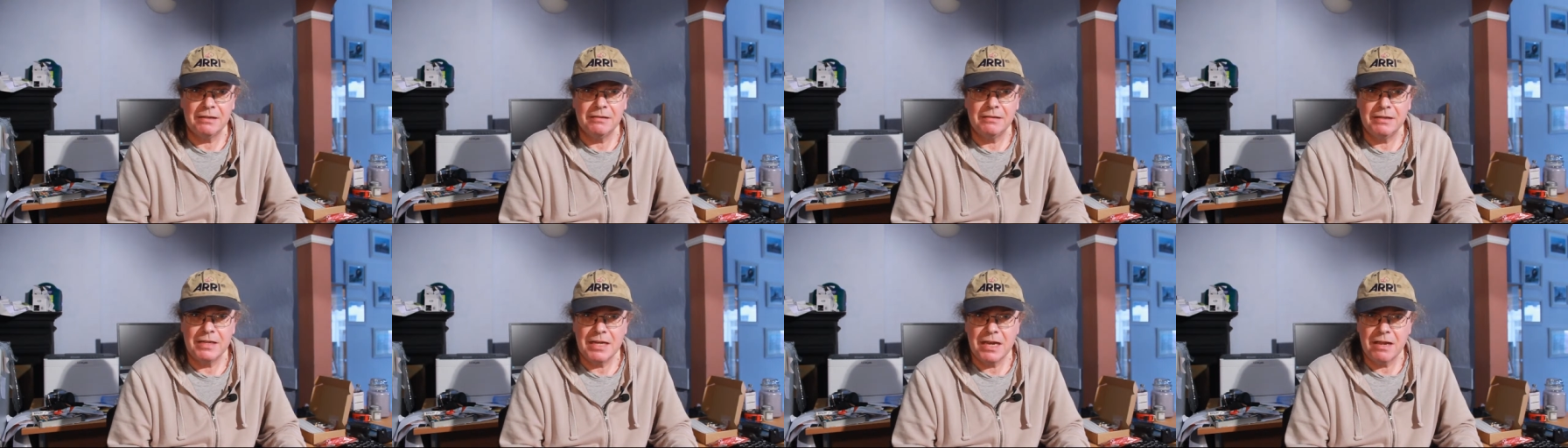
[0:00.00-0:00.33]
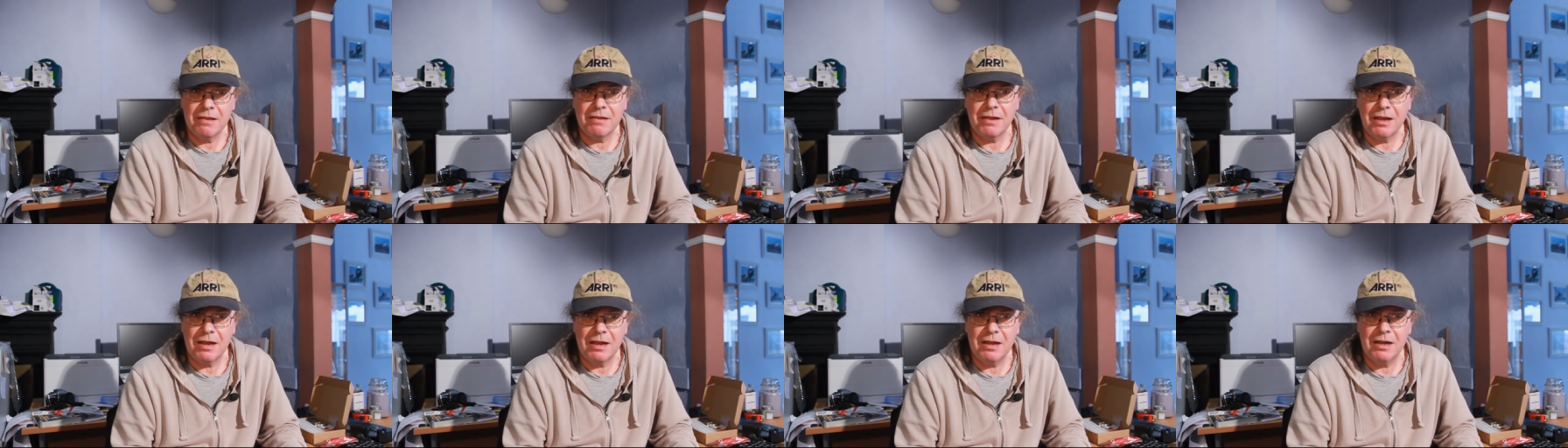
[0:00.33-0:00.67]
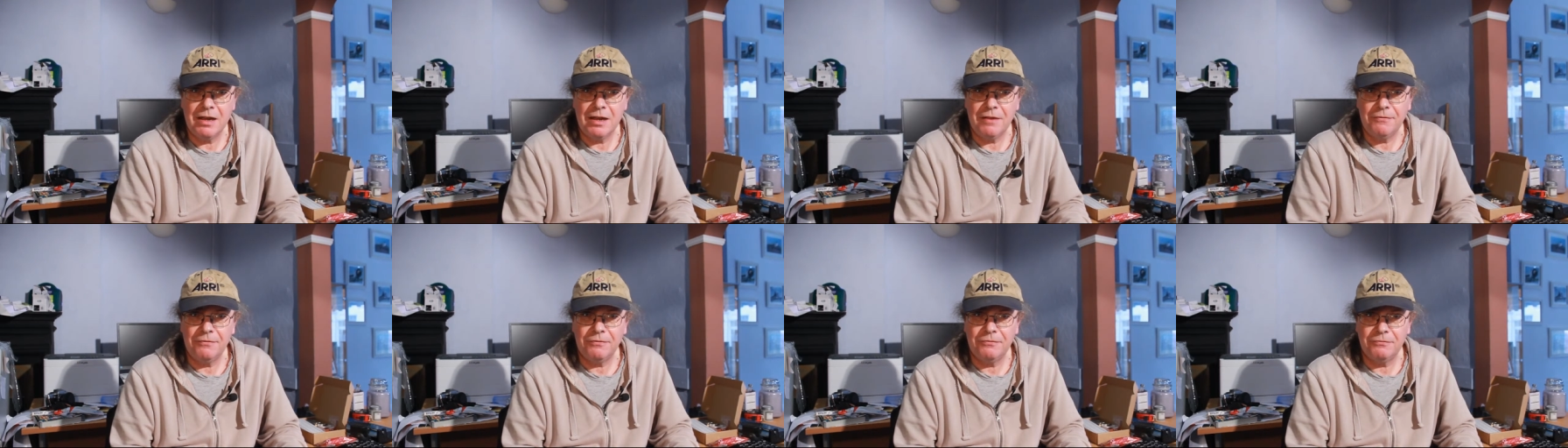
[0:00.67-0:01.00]
and the other
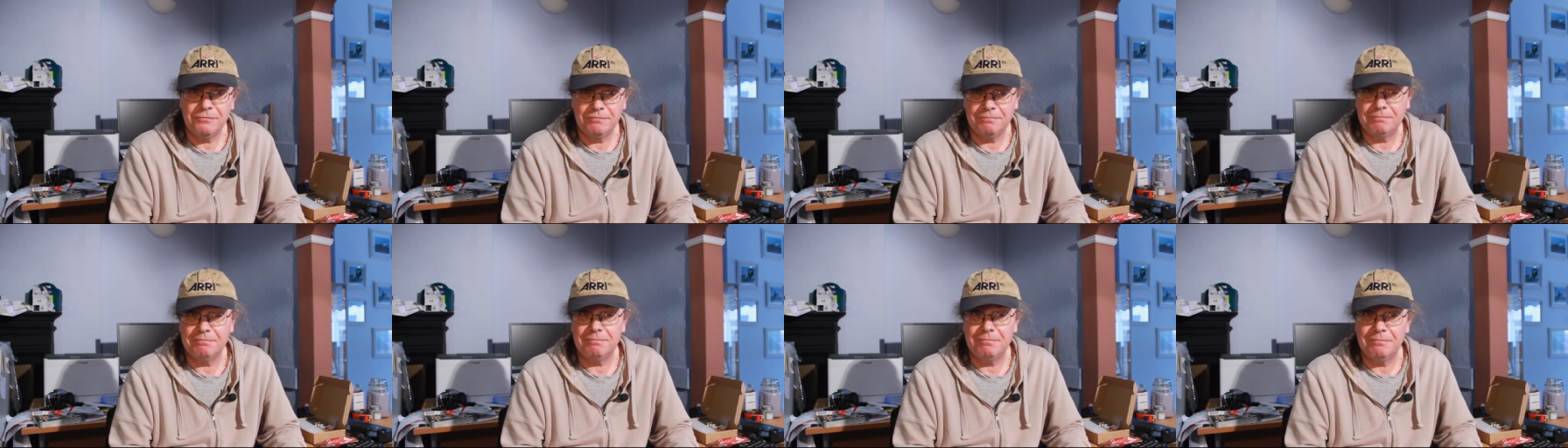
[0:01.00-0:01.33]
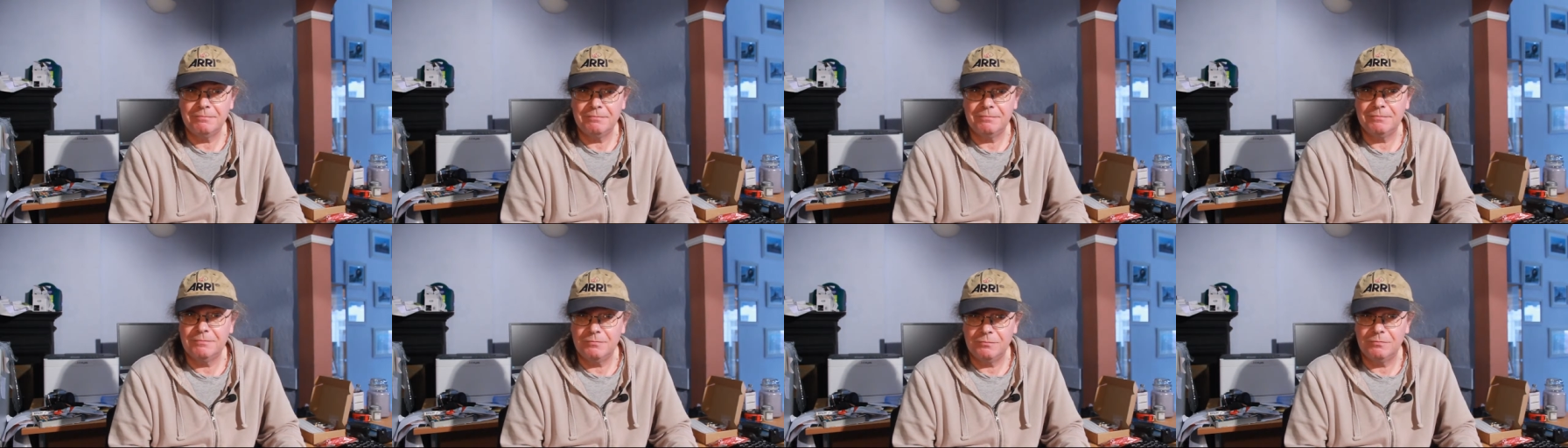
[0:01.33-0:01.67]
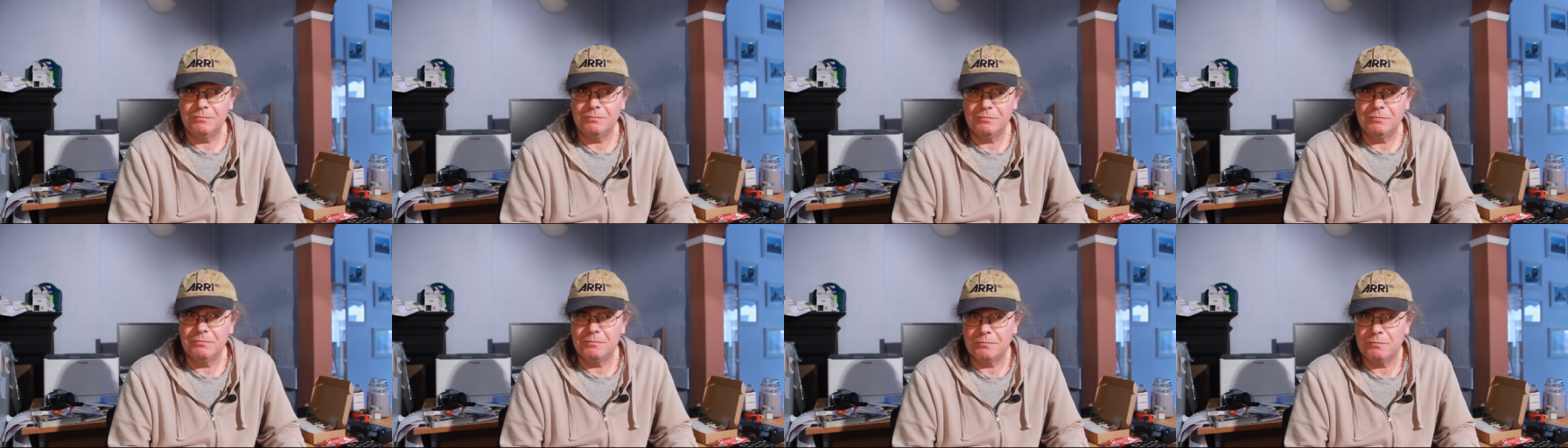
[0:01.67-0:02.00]
half
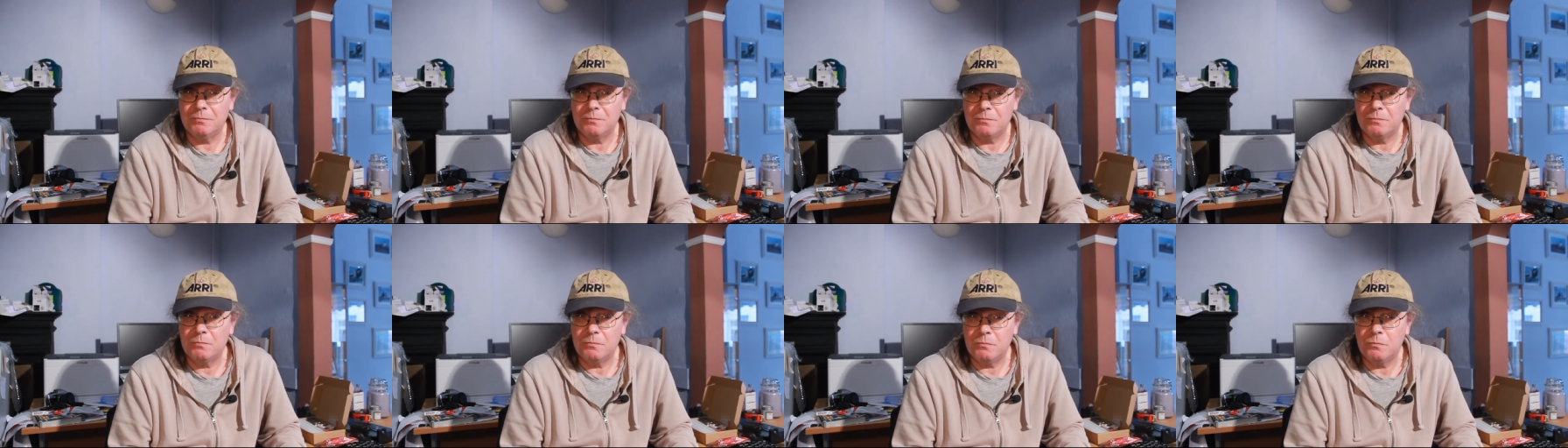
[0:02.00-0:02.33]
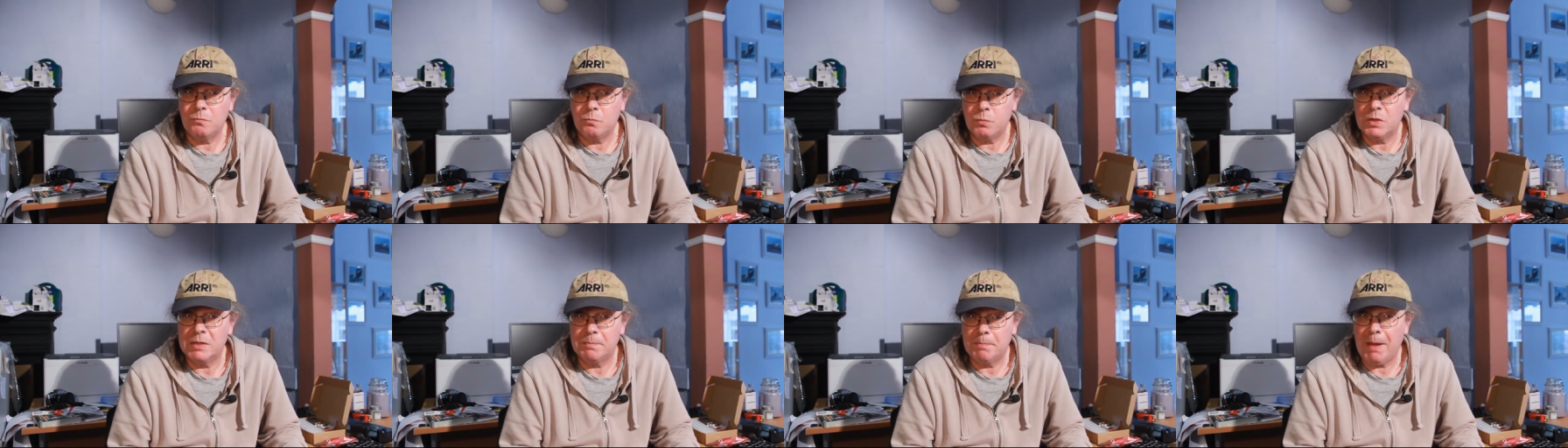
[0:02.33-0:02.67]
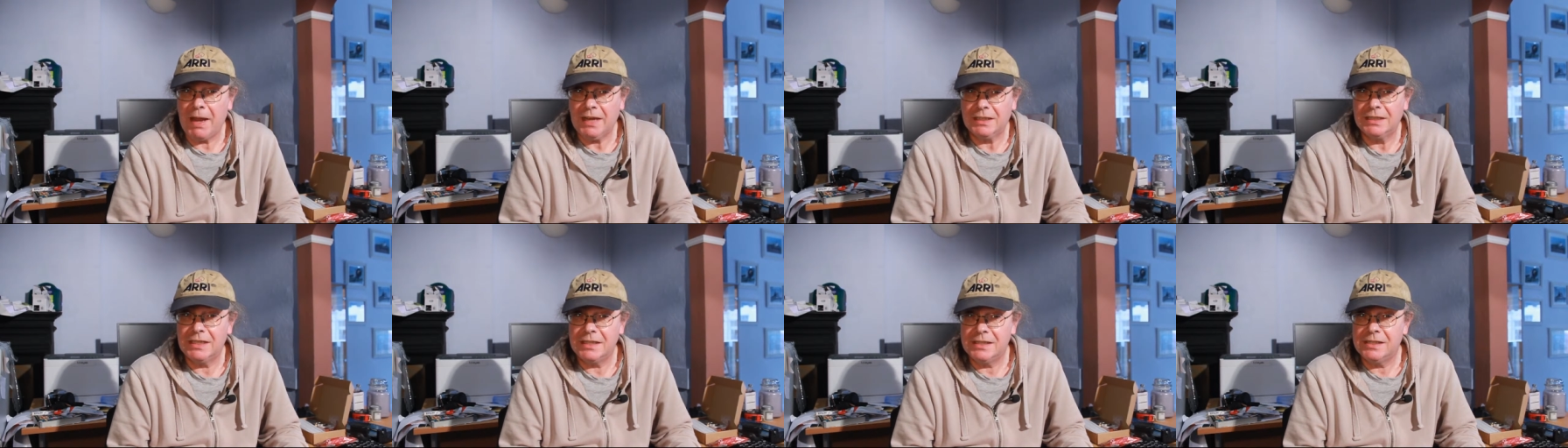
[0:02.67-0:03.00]
was
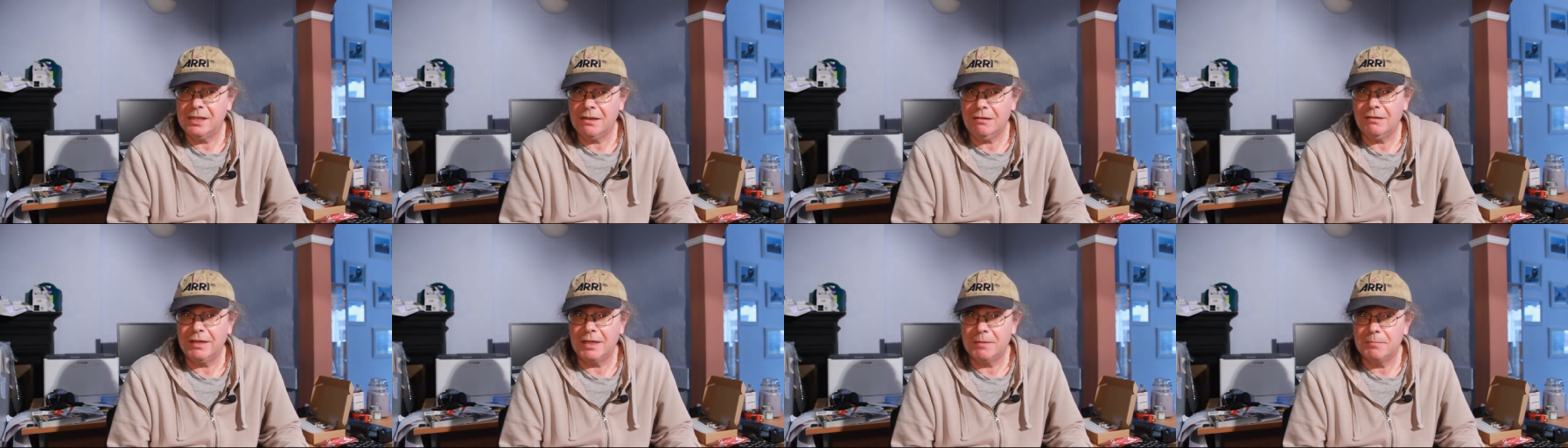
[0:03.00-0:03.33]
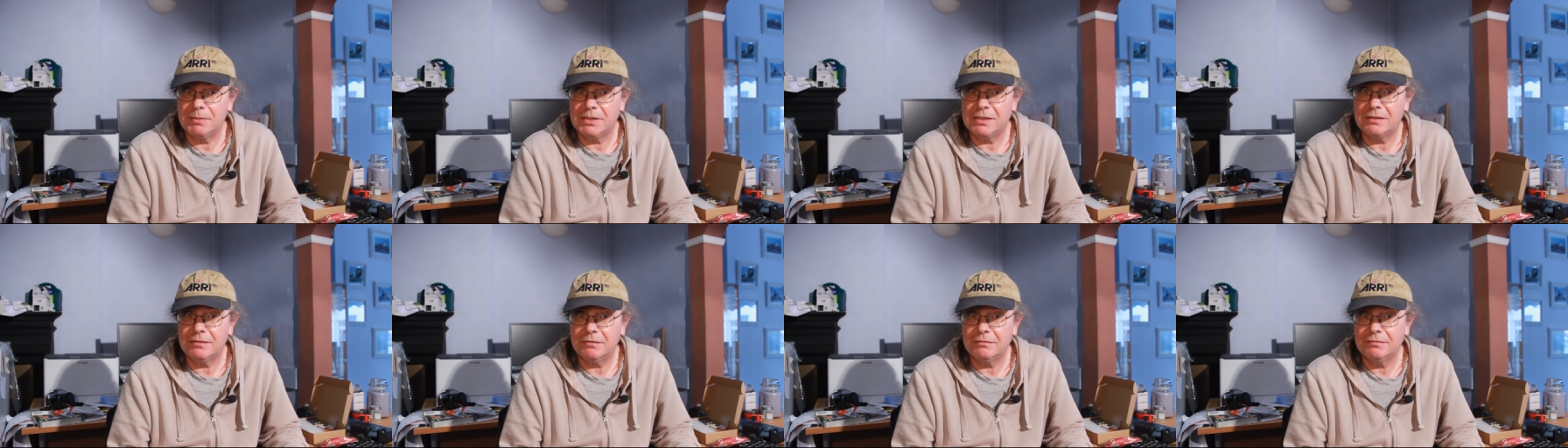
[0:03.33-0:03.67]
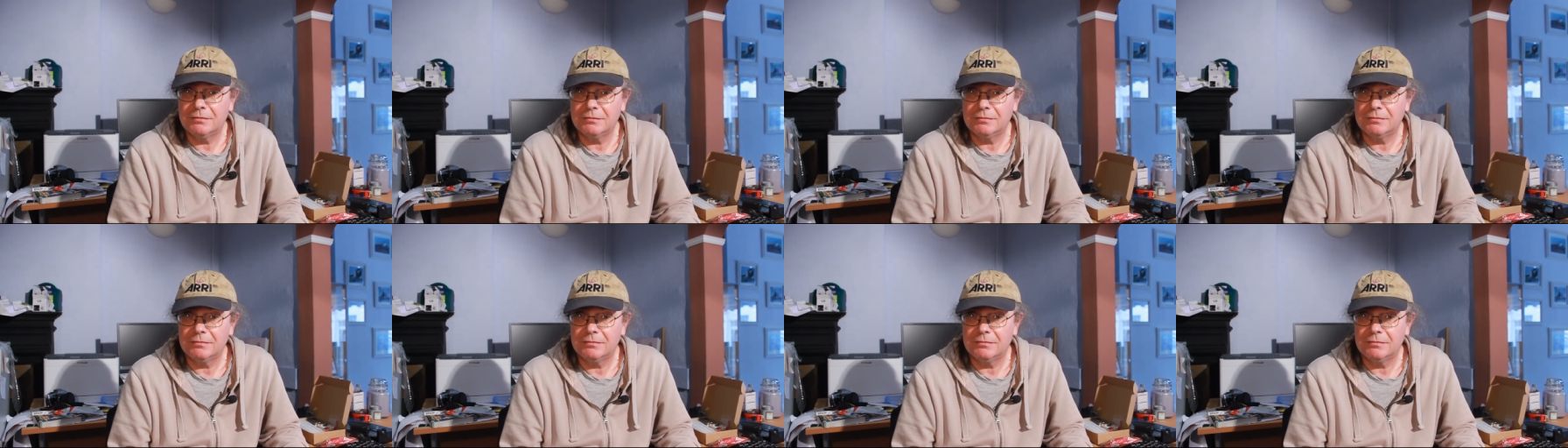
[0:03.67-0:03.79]
badly typed.